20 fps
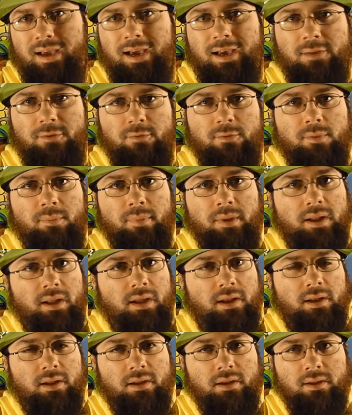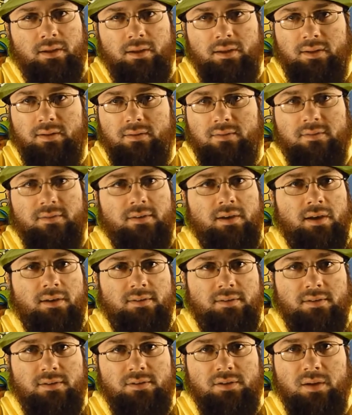asks for banana and
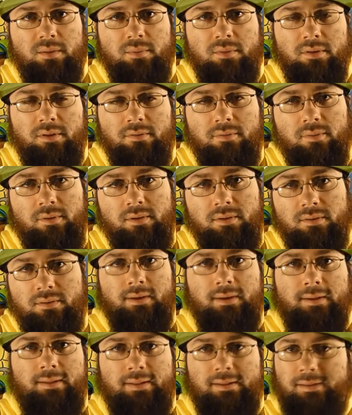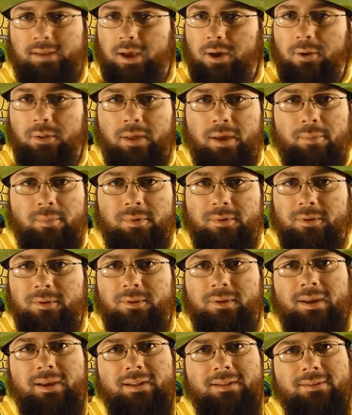sausage, I believe it was. And that's how the
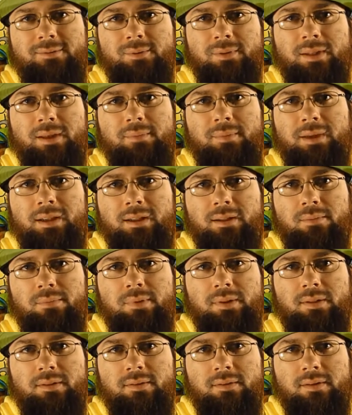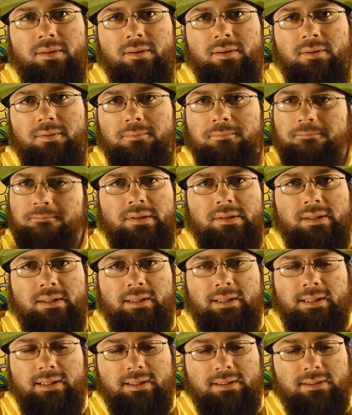episode ends, with them eating pizza.
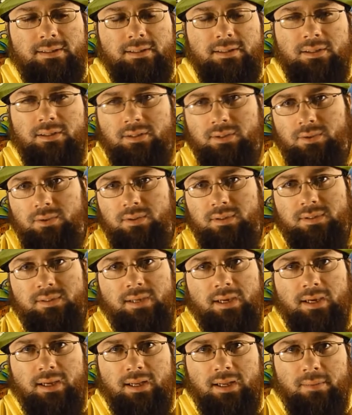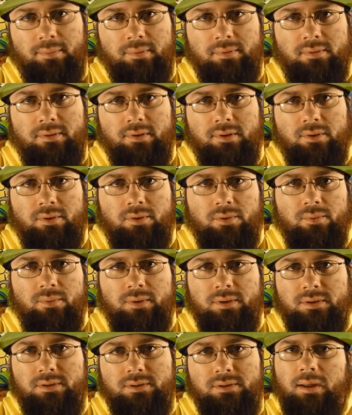It leads into the second episode,
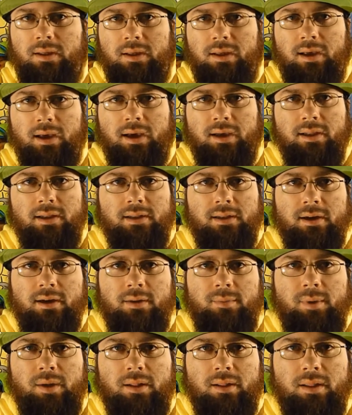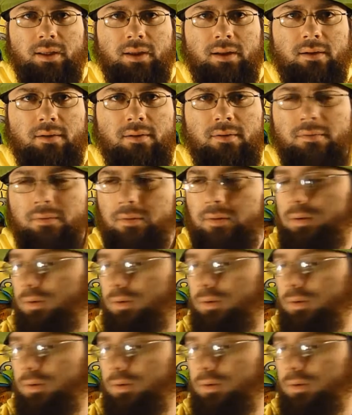which I can talk about later if you're